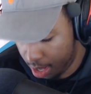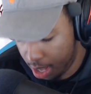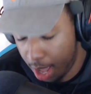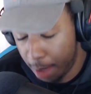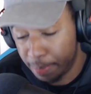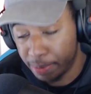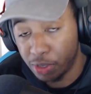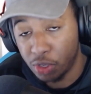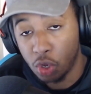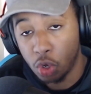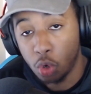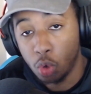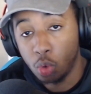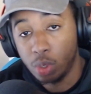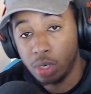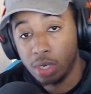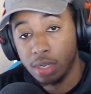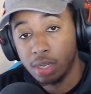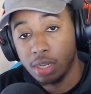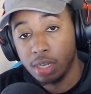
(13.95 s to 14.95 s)

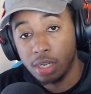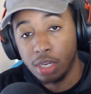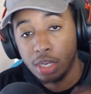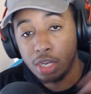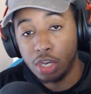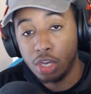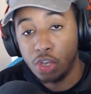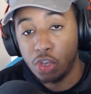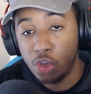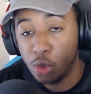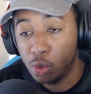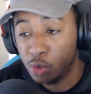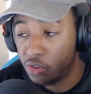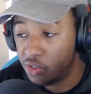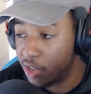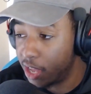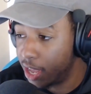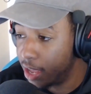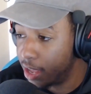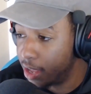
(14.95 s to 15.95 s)
episode
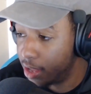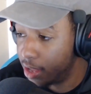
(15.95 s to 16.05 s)
12.